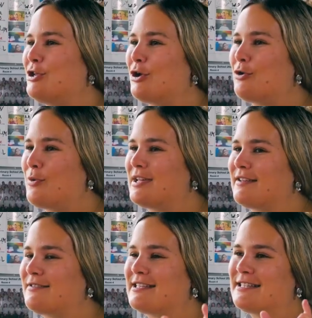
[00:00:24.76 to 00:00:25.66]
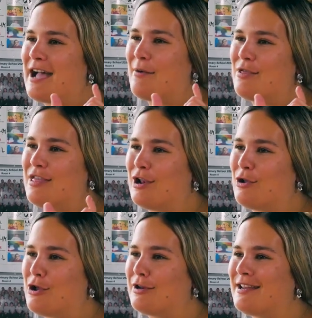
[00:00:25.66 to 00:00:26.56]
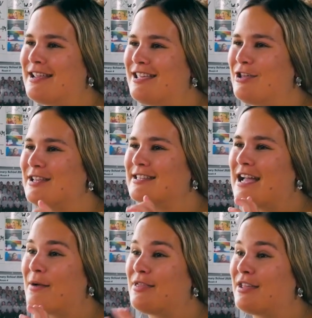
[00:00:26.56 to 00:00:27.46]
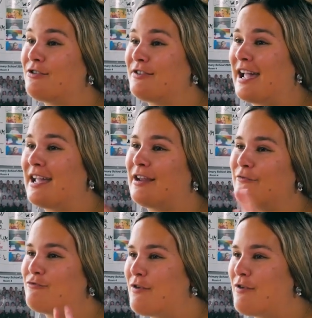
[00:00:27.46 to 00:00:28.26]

You don't always have to start with the learn, you can start with the create, and